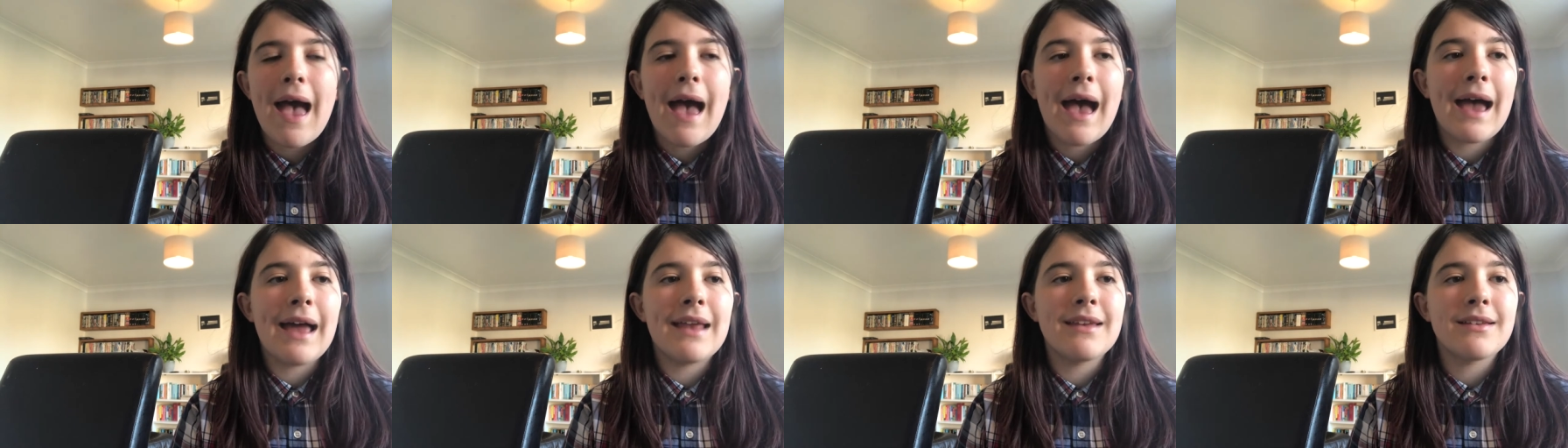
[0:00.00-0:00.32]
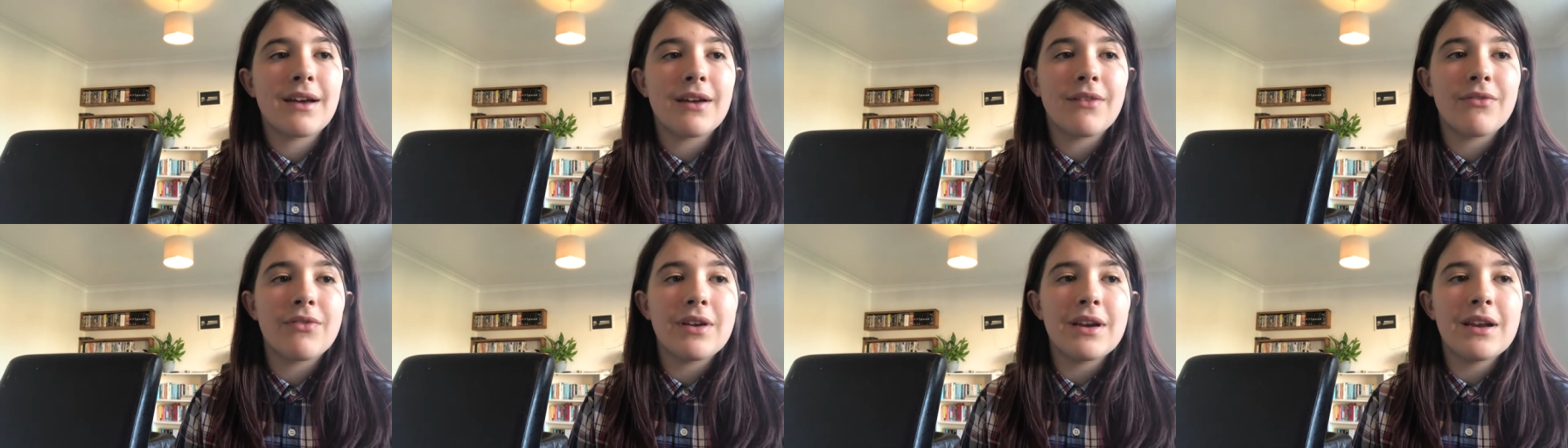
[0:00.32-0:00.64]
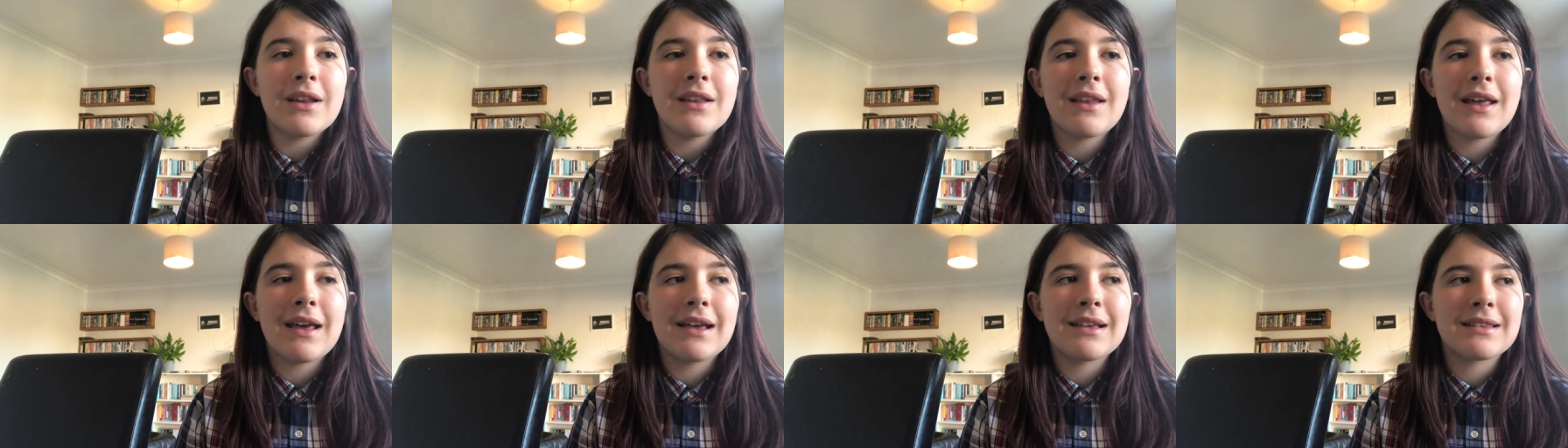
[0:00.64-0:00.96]
and I
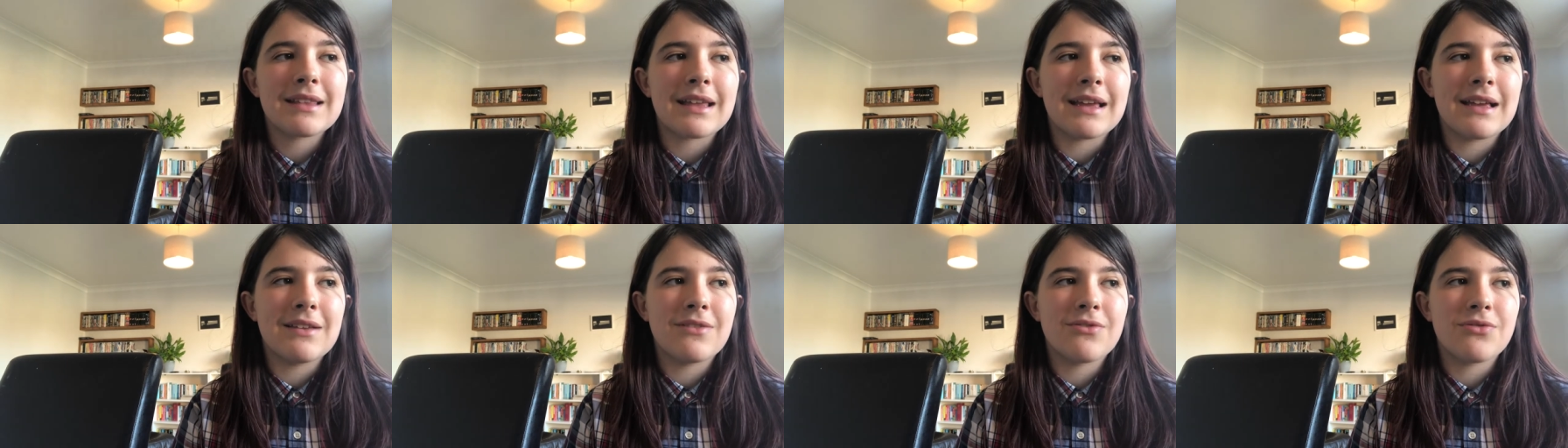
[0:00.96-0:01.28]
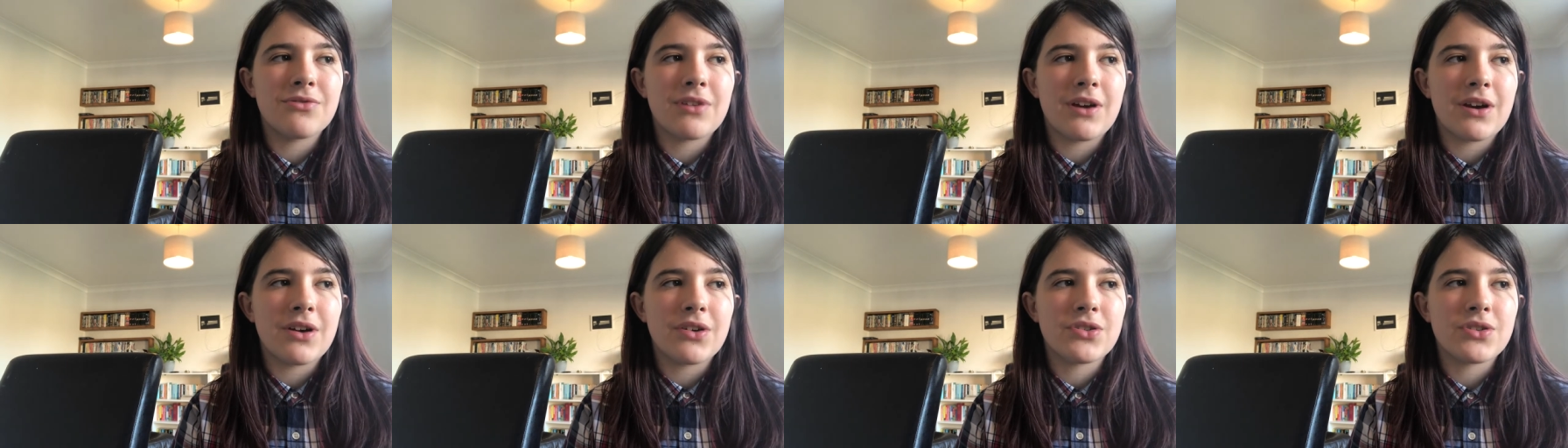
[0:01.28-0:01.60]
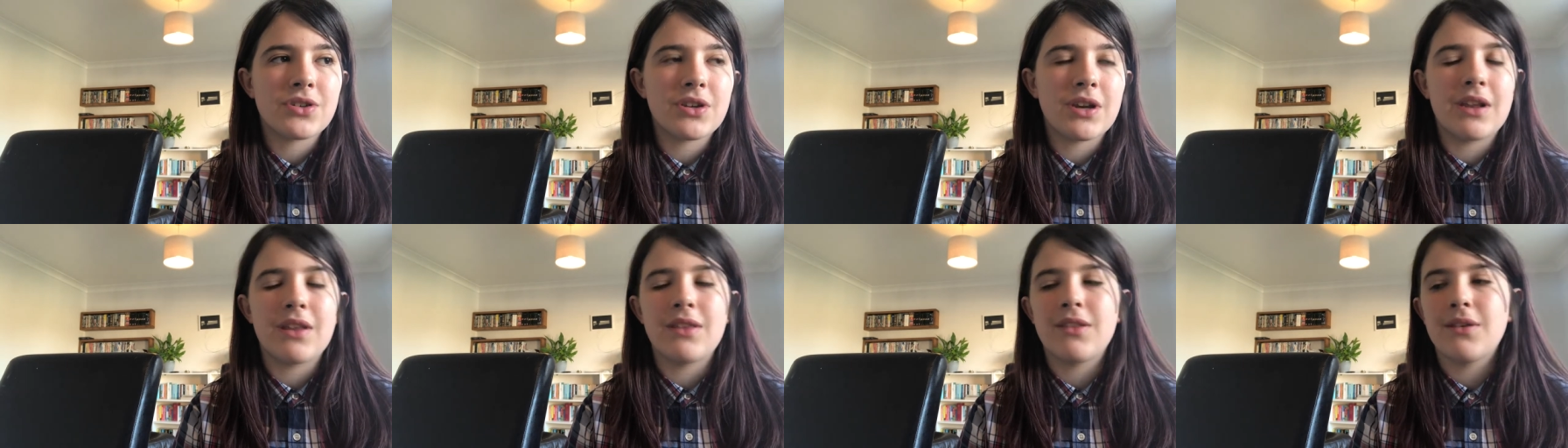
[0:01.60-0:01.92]
really like their
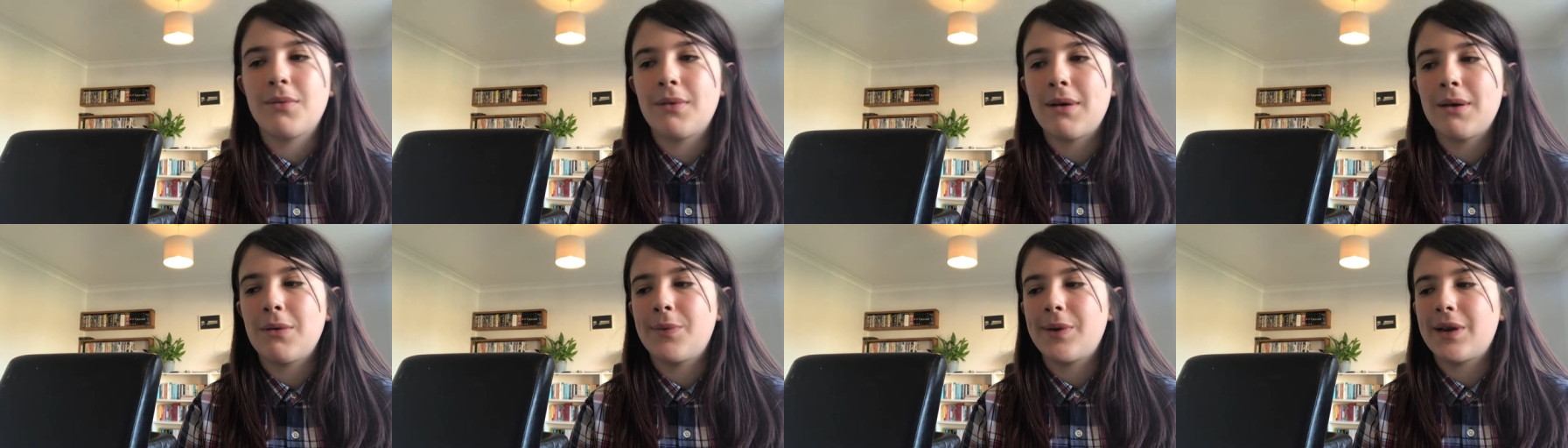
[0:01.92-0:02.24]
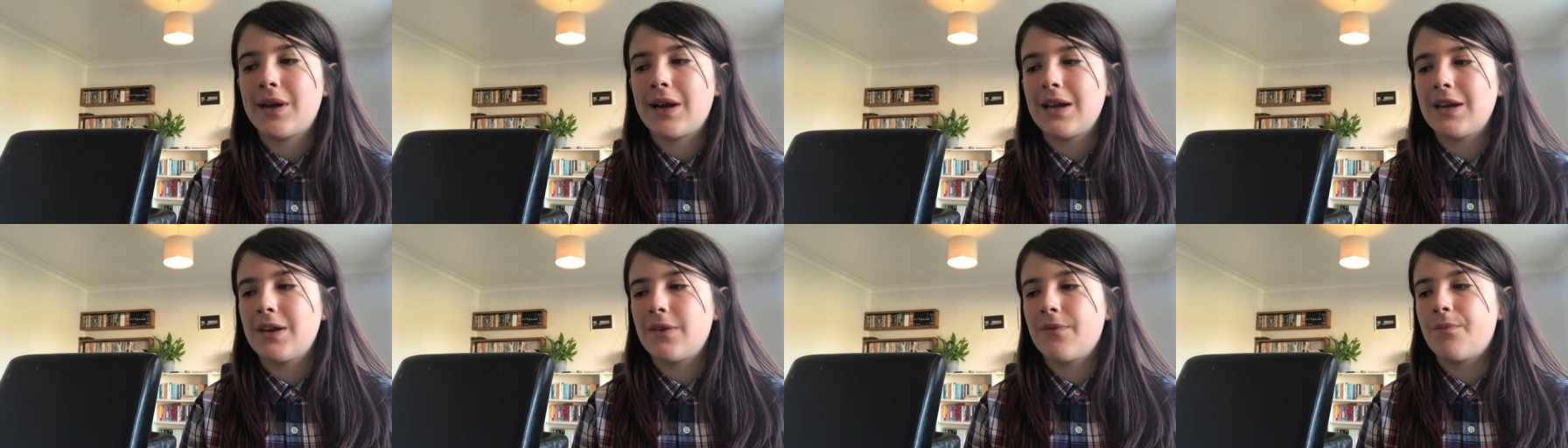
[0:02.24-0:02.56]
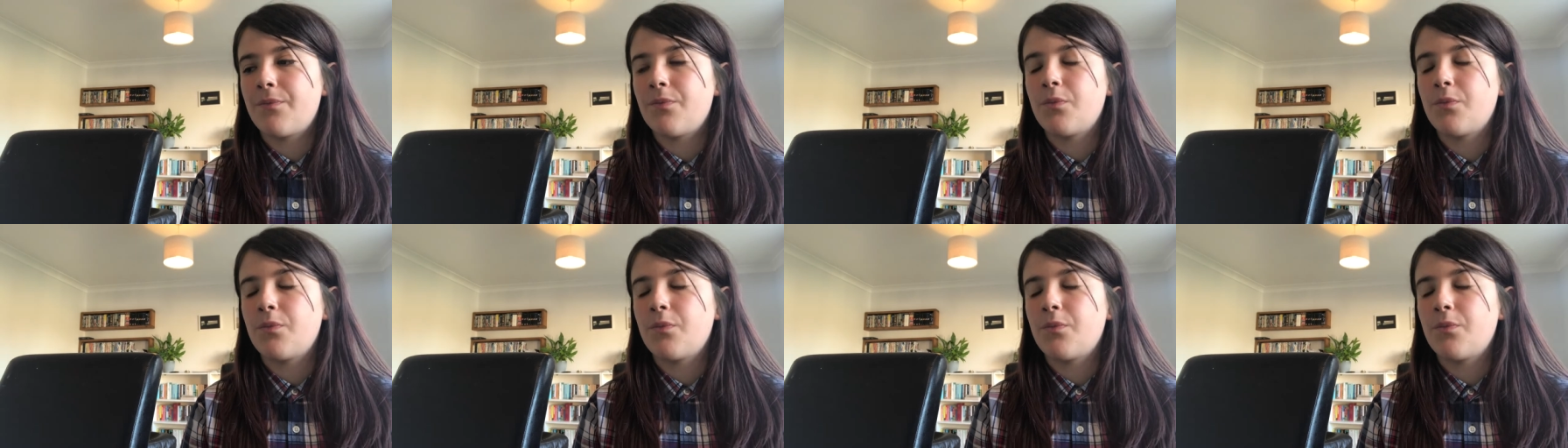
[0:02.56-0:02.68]
introduction and the way we kind of